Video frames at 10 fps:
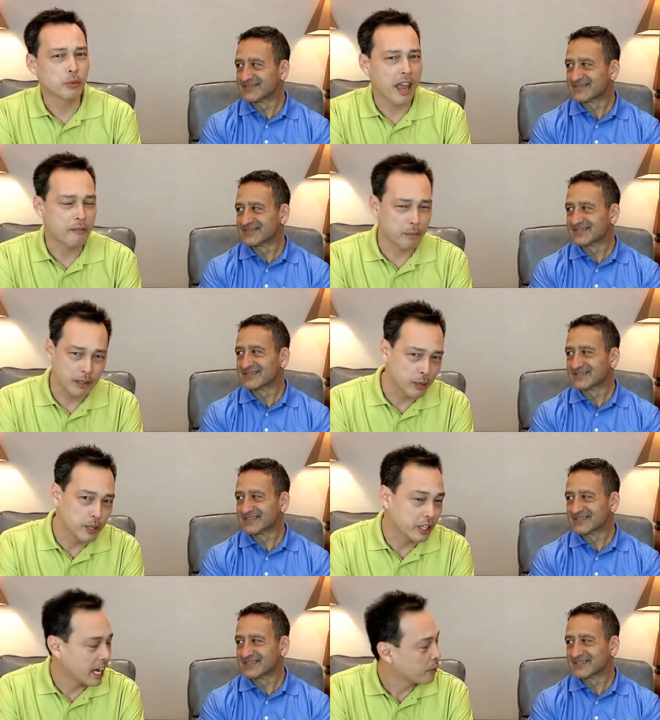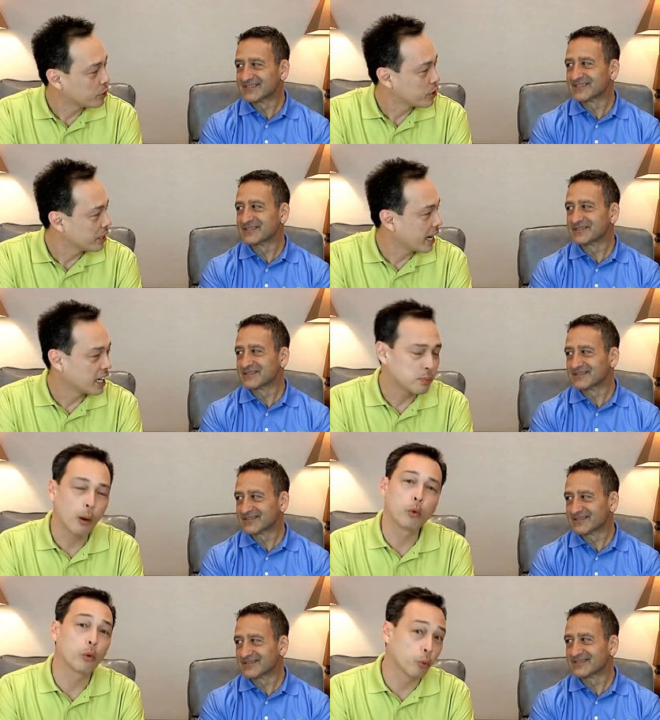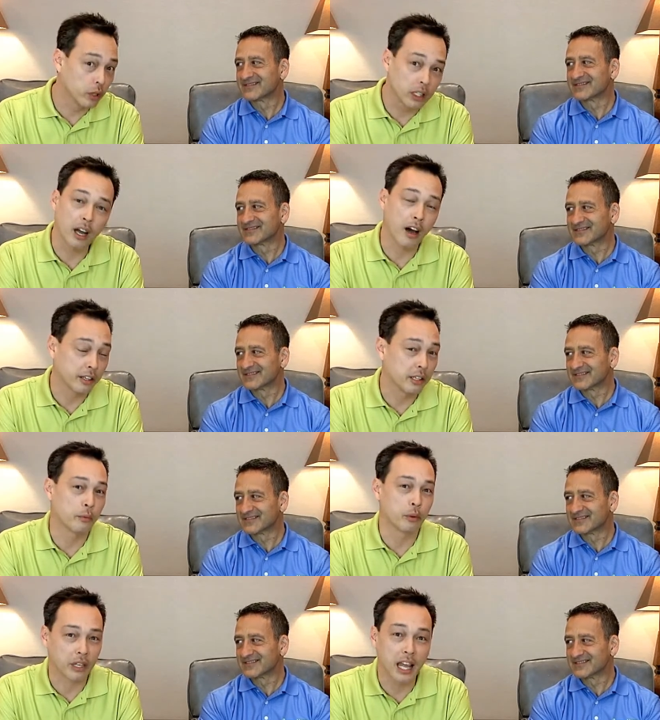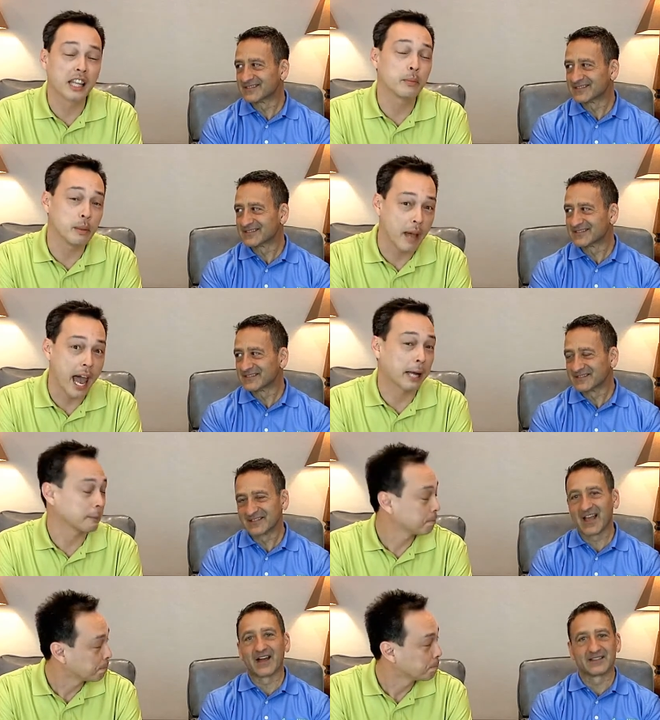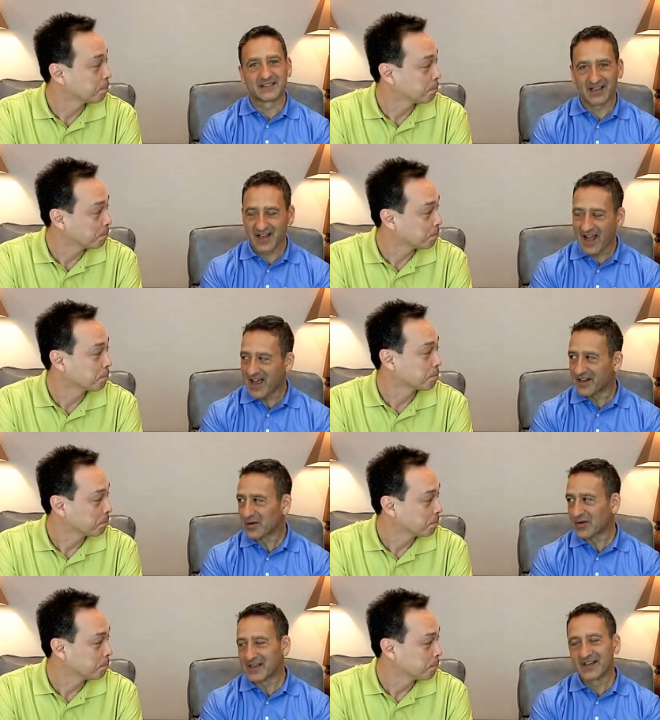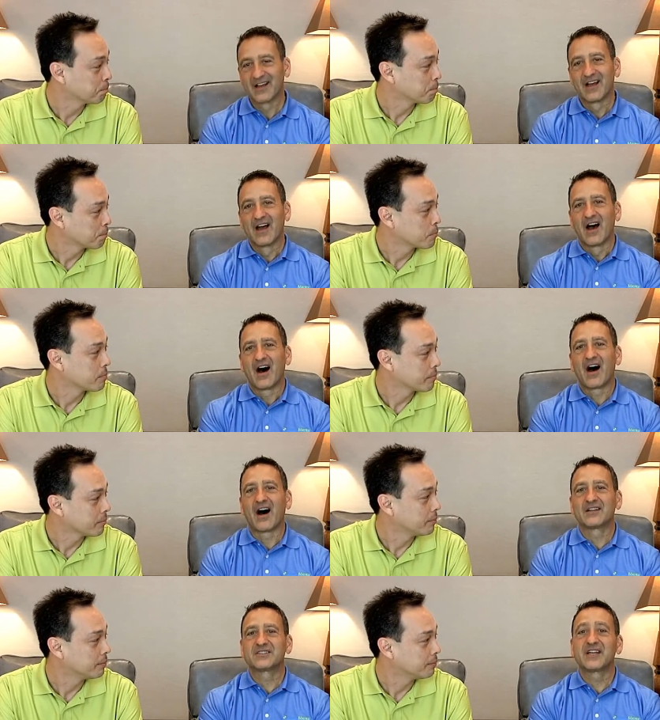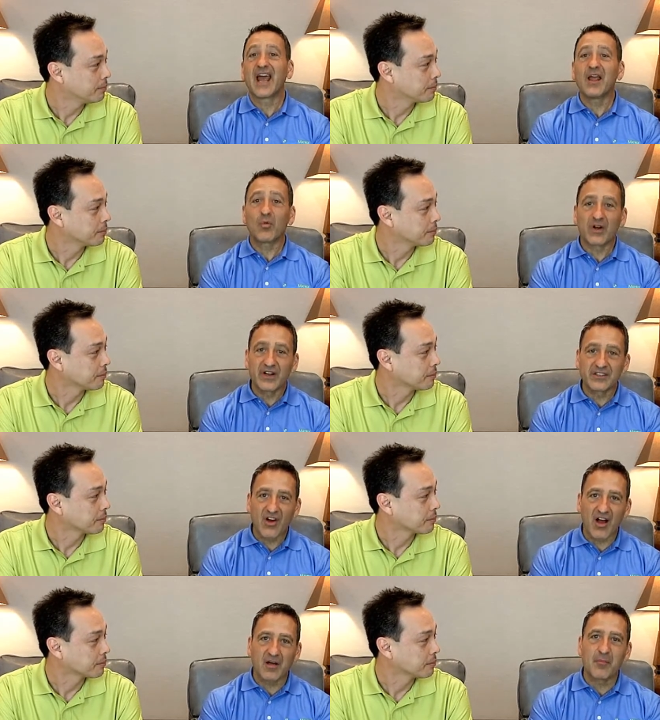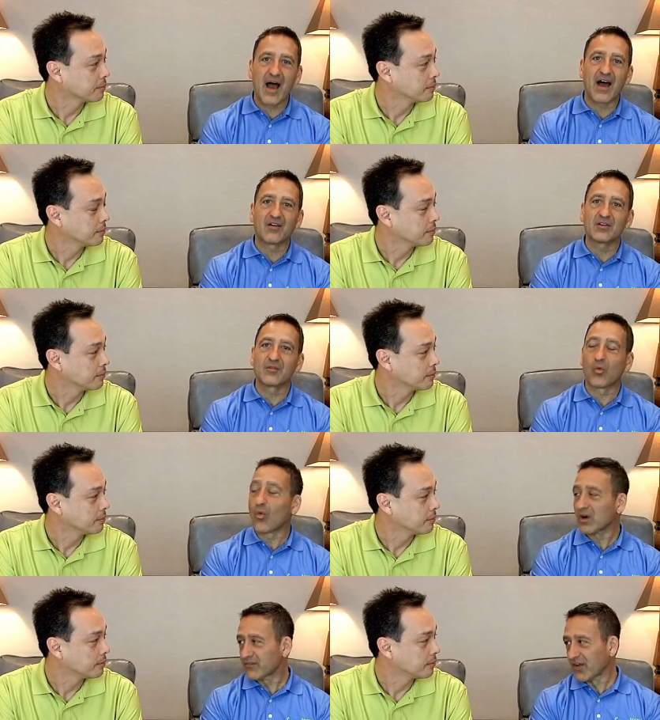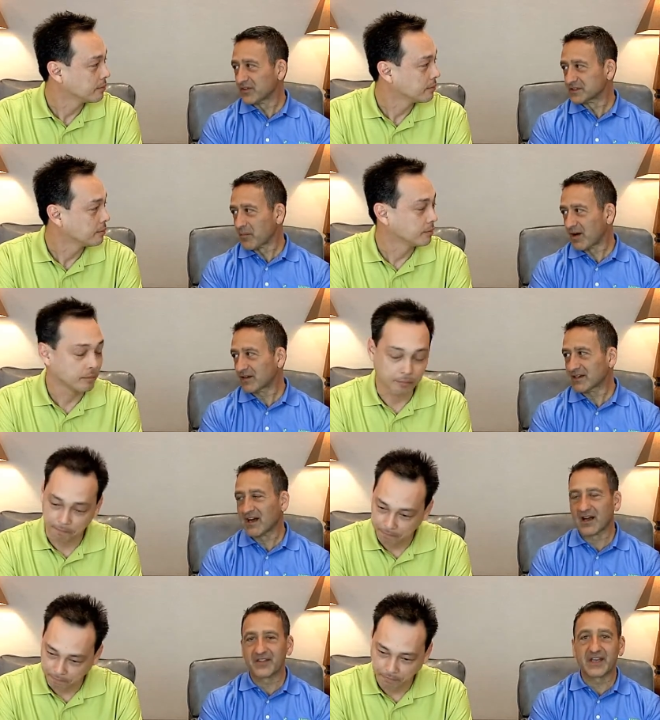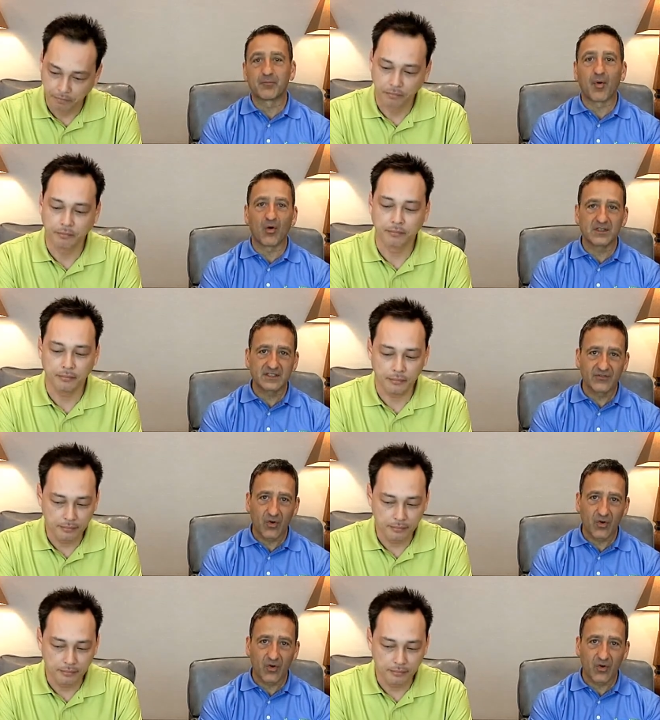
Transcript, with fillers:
Speaker 1: we haven't been communicating with you guys, but we were really honored and we were glad to be back.
Speaker 2: Yes, uh, I agree. Uh, today we're going to talk about workflows, Mark. Uh, the importance of